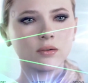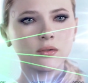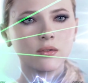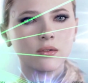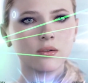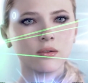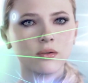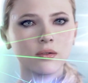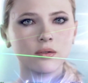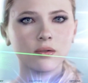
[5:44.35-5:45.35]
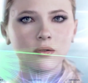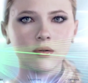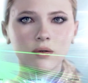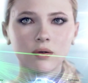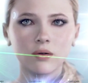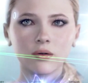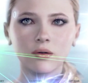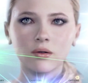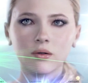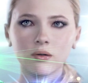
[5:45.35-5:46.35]
There they go.
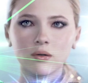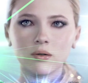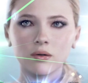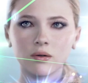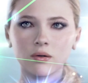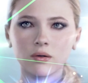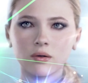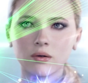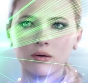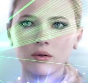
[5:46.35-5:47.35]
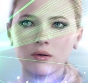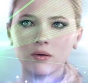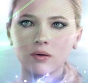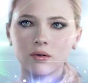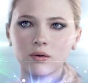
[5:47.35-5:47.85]
Yeah.